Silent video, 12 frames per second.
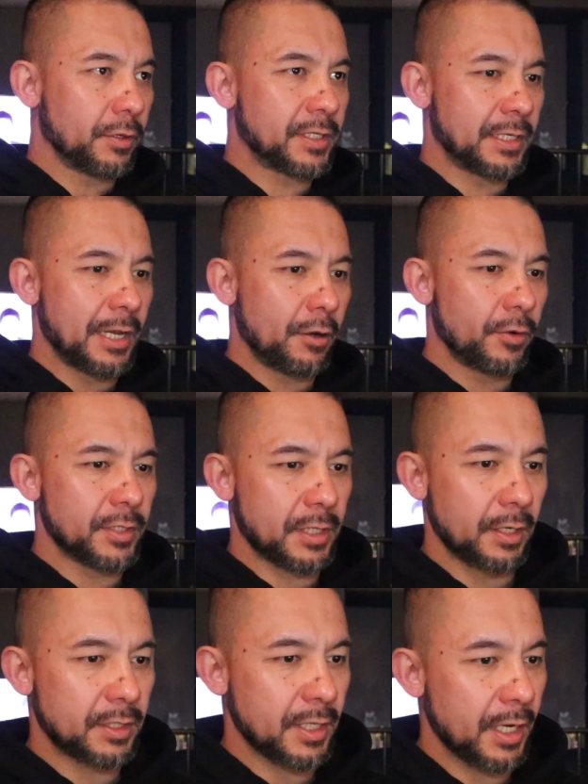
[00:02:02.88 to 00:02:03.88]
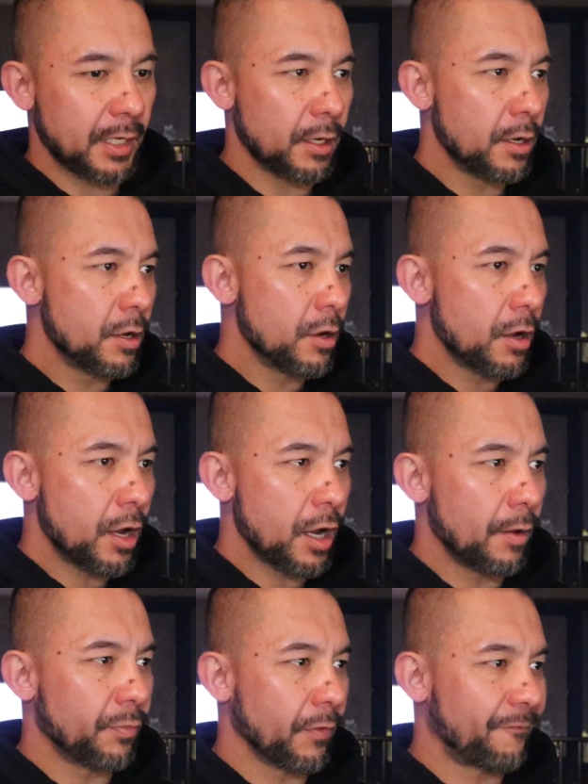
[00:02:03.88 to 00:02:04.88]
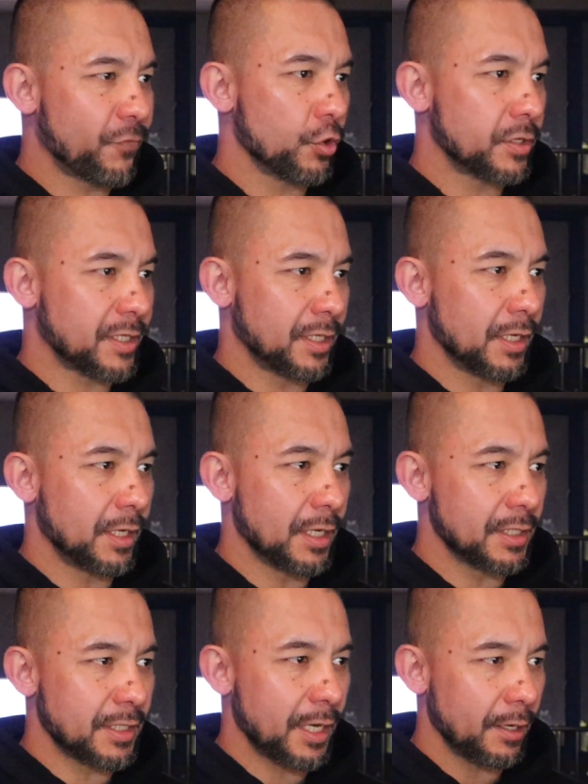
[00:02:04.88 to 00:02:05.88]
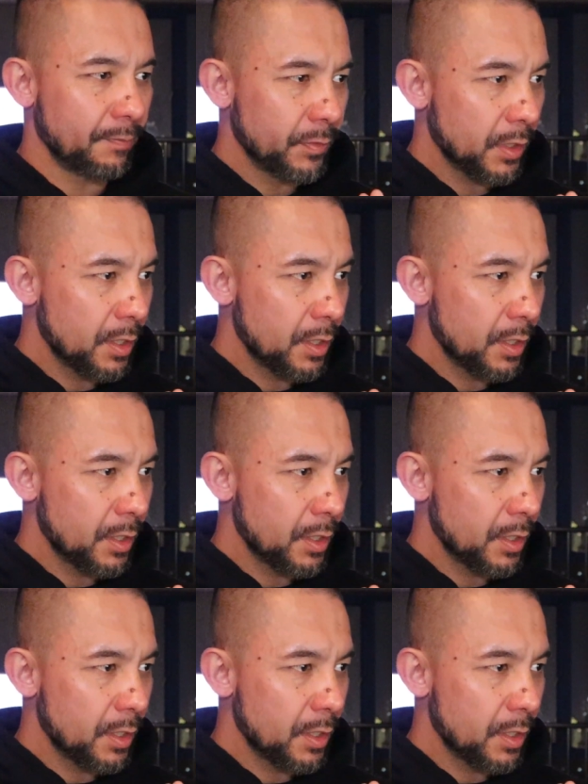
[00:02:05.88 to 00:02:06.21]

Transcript: So let's see how long it's going to take. The first thing is that